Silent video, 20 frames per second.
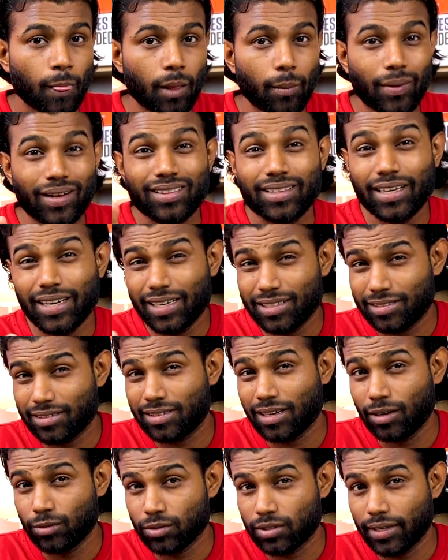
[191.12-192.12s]
But there is a
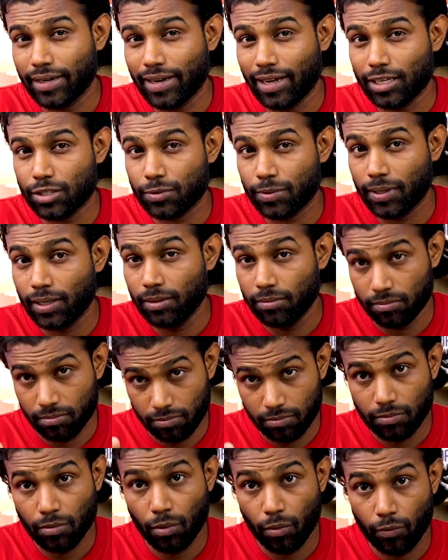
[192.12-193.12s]
downside as well.
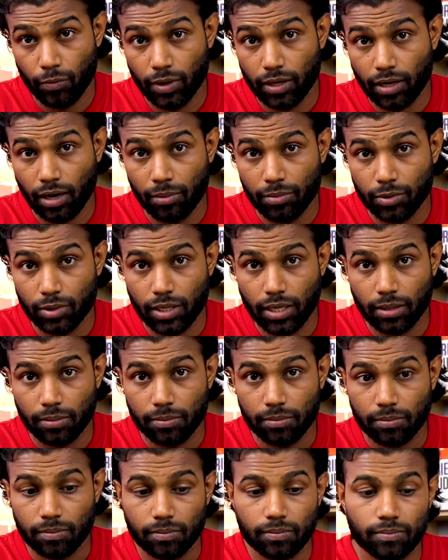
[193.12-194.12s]
We'll come to that.
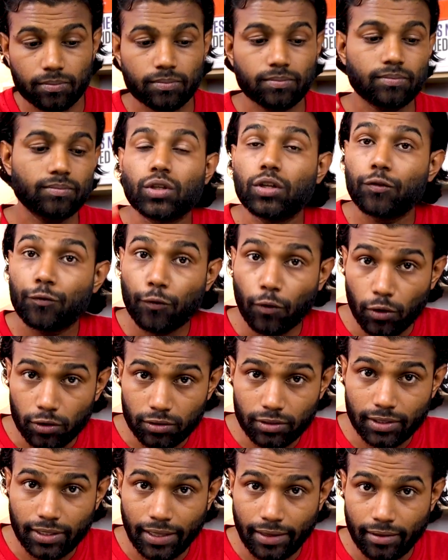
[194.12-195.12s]
So the
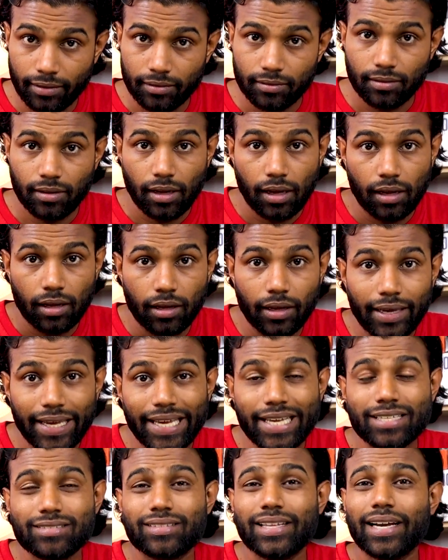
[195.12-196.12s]
fourth thing
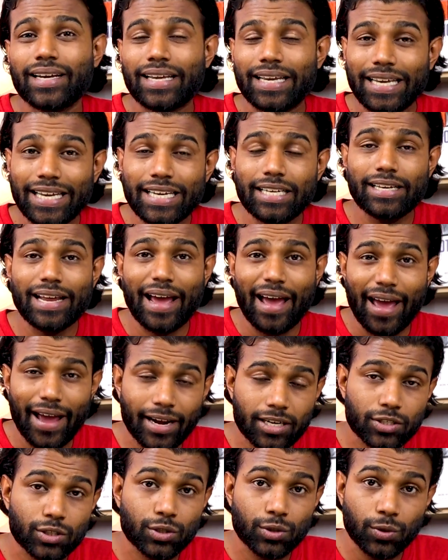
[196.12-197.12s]
is that it
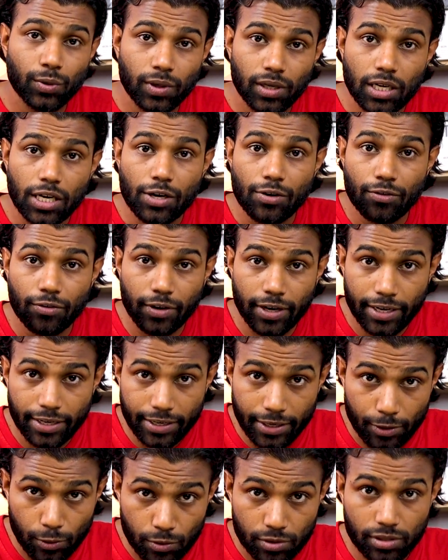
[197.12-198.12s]
actually
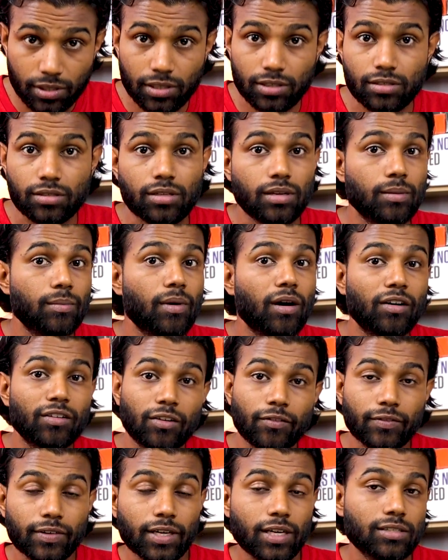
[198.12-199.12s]
reduces the amount
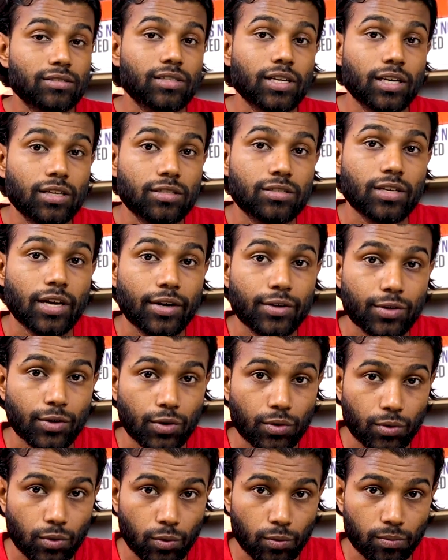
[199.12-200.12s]
of dust inside
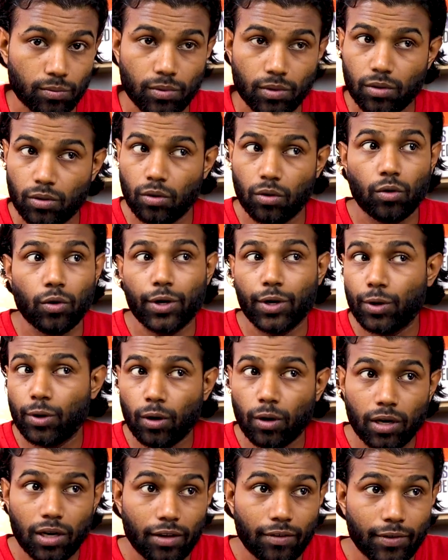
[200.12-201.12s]
your room or
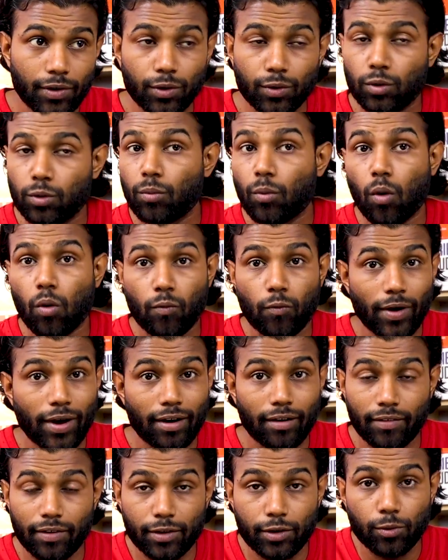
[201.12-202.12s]
your living room or
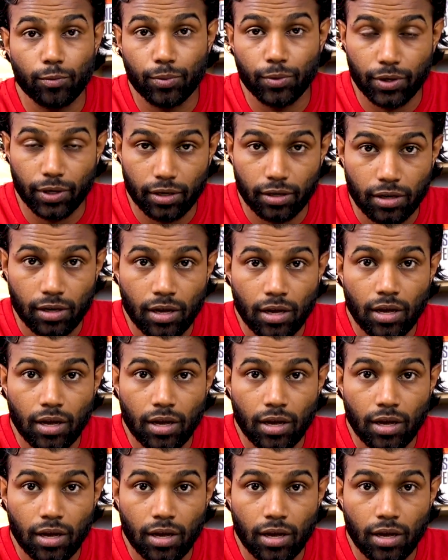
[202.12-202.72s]
wherever you put it,